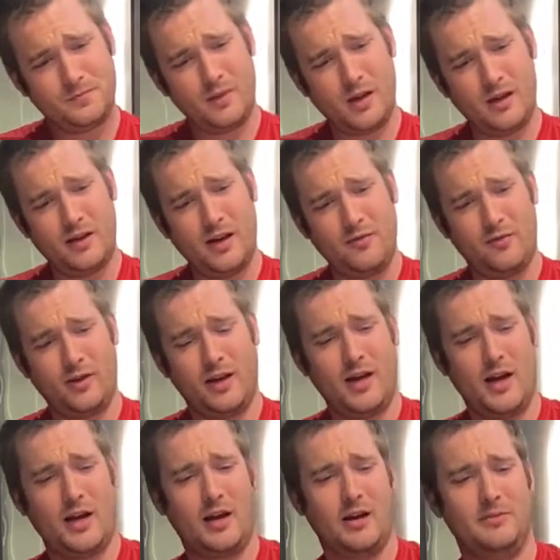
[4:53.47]
it definitely
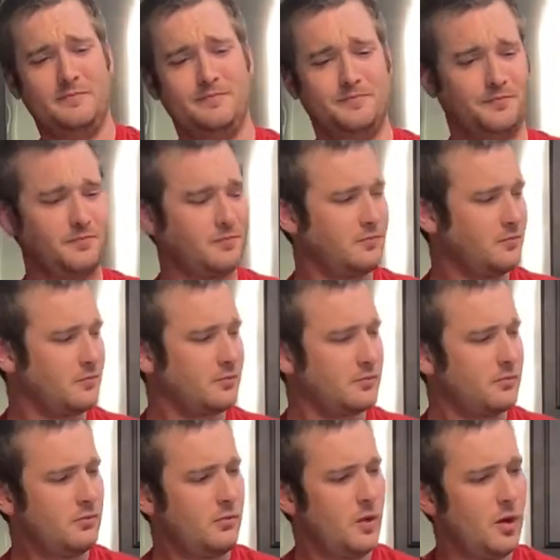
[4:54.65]
kind of
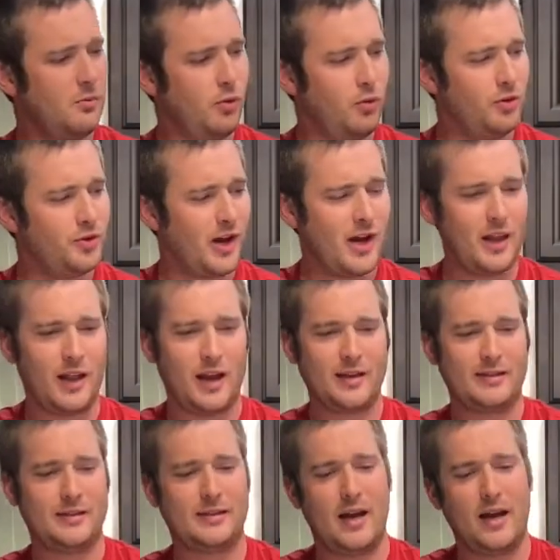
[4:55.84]
pours out like a
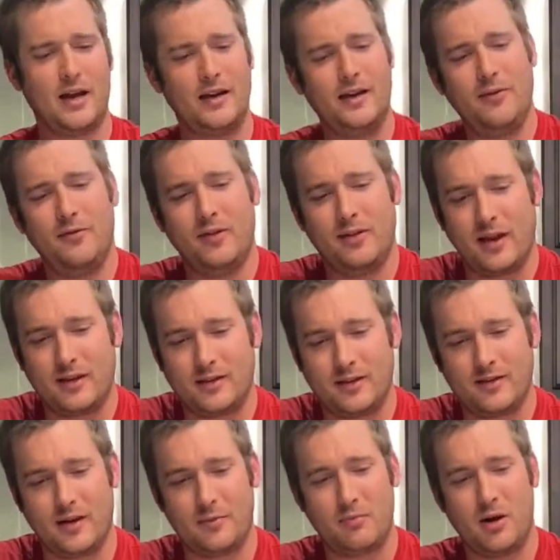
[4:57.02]
stout. I definitely think this
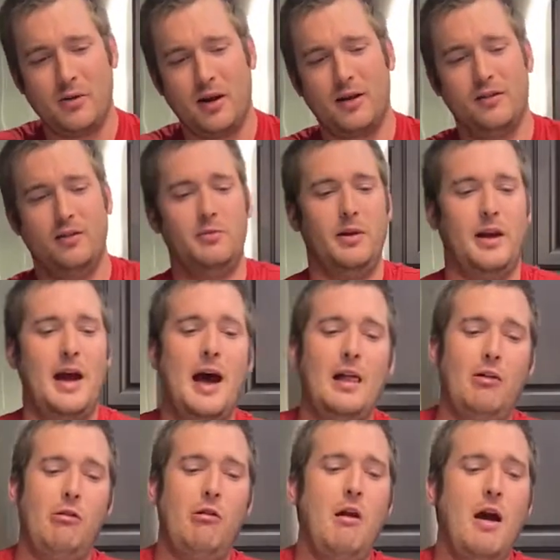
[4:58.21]
thing probably has a little bit
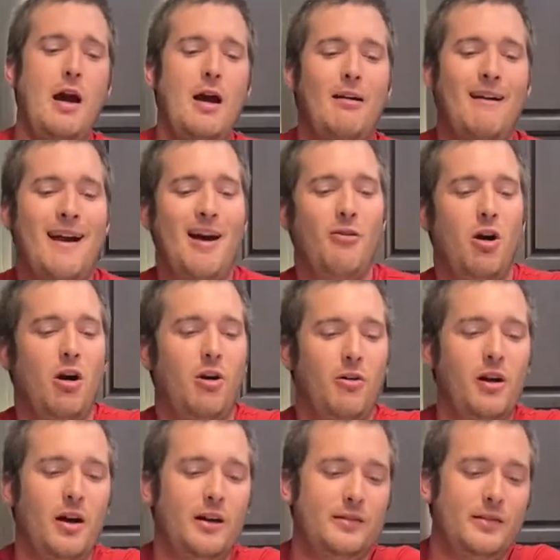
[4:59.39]
higher alcohol
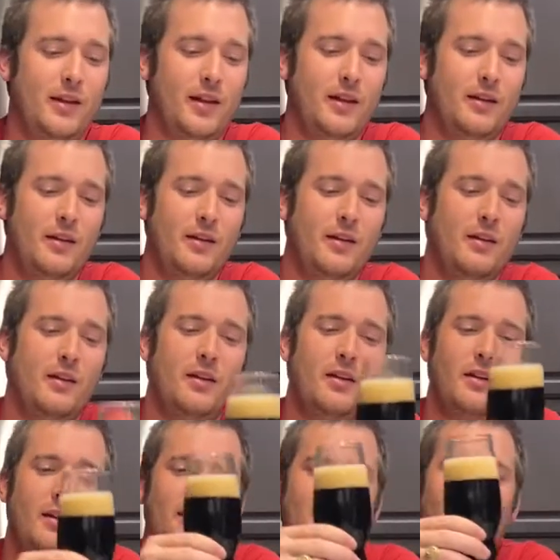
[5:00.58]
content.
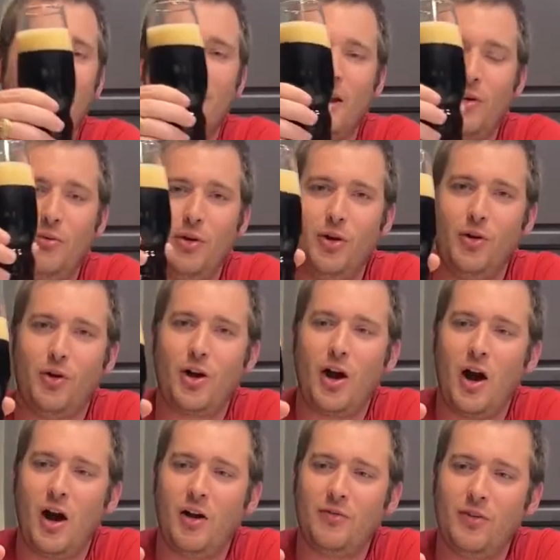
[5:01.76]
It's got that real
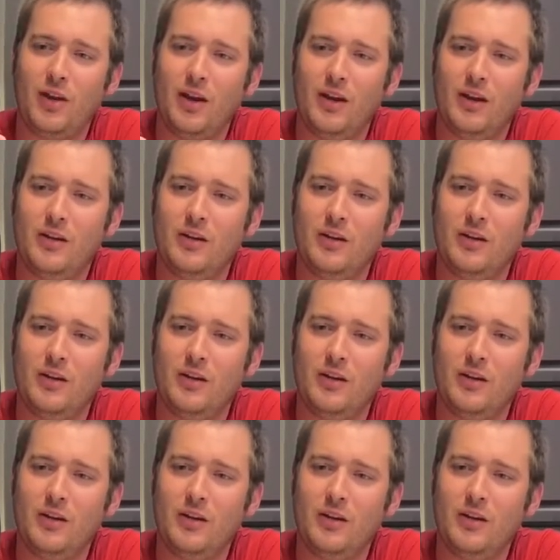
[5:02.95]
coffee,